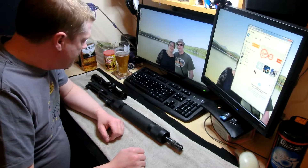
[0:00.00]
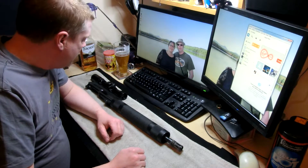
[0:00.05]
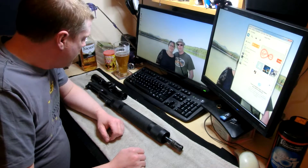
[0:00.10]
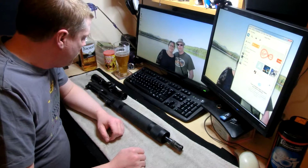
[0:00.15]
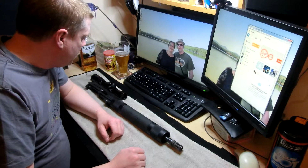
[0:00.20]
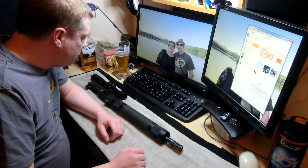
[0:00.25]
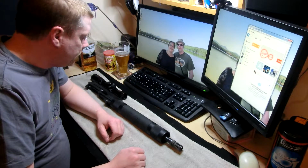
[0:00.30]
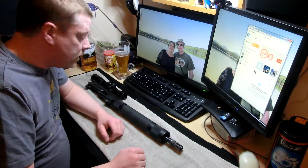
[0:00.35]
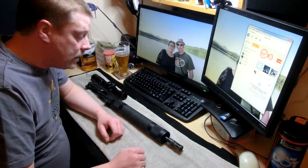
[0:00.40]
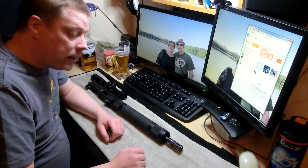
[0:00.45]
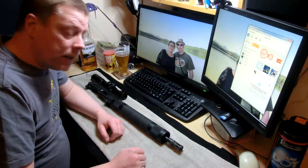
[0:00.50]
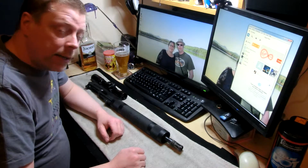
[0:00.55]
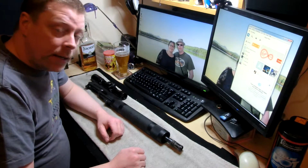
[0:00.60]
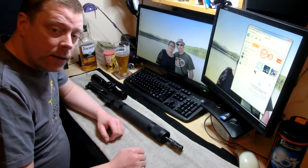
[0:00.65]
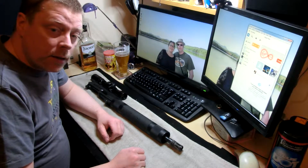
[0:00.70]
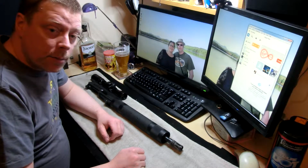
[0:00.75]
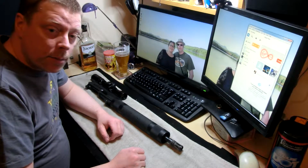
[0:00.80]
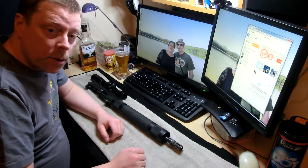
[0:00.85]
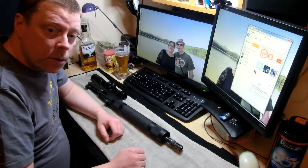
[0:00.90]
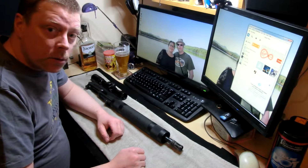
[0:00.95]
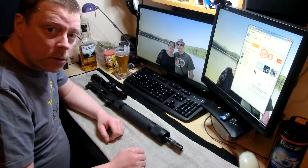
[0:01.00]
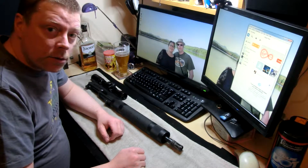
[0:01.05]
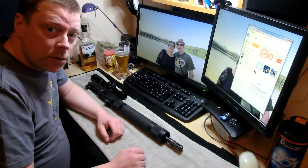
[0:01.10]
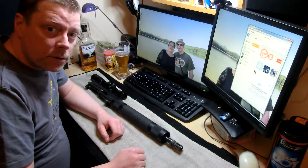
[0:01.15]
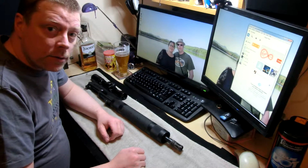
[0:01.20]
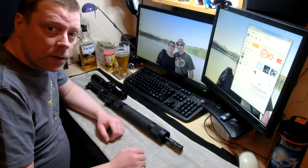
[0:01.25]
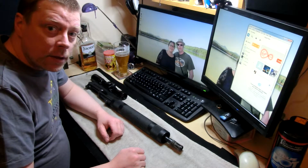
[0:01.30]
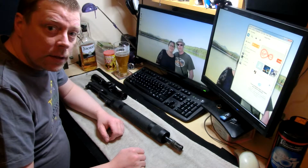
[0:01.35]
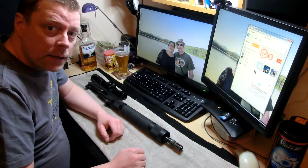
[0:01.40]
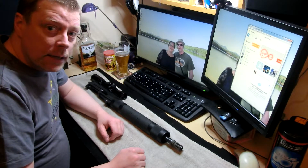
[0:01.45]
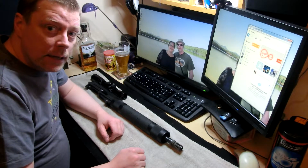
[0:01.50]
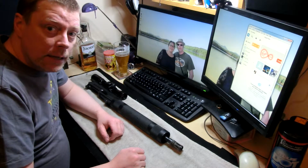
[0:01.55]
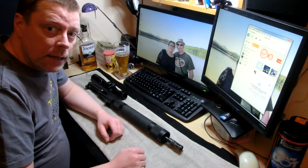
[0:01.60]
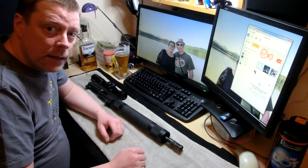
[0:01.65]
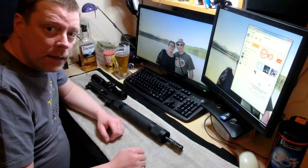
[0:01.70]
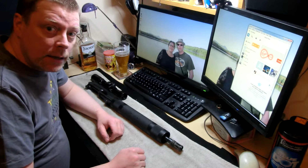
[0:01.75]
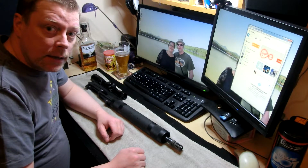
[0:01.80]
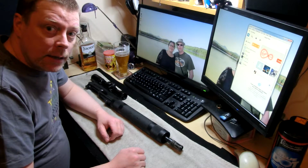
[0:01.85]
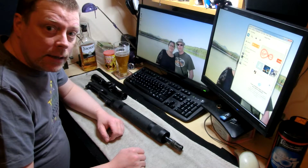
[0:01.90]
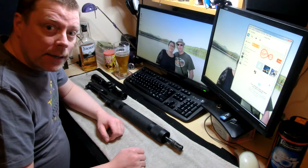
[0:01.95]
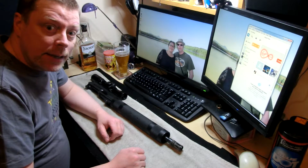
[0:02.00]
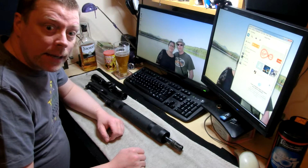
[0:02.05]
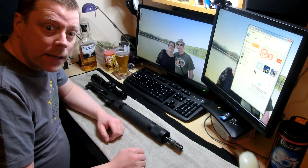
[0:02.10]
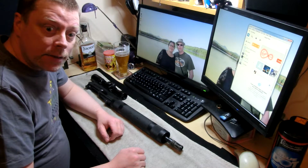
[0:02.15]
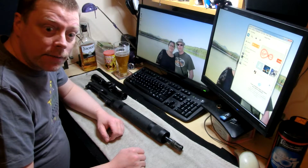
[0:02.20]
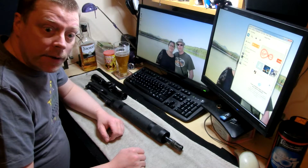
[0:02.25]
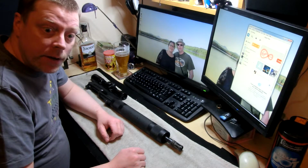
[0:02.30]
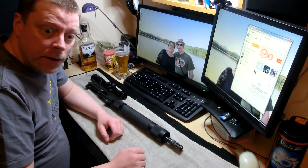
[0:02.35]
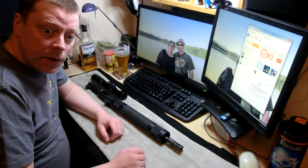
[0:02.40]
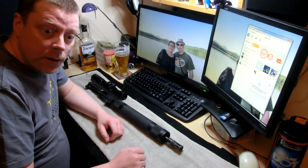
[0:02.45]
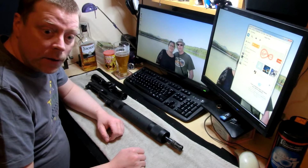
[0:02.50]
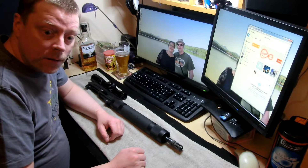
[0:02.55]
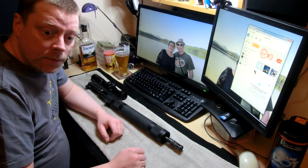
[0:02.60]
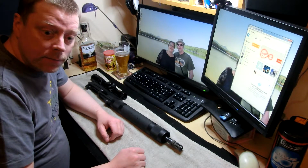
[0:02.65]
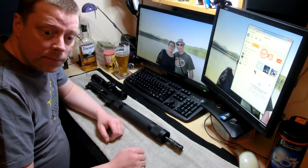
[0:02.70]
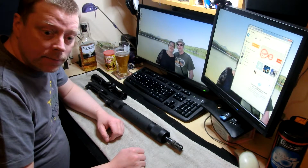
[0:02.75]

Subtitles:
go on to cleaning the bolt in the next video.